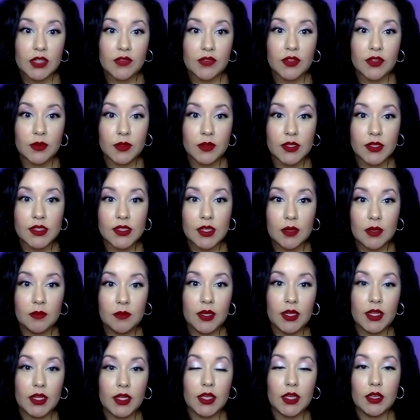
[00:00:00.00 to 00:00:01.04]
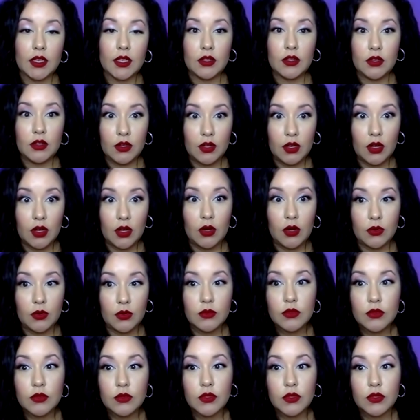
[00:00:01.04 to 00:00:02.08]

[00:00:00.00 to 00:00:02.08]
if it was somebody, who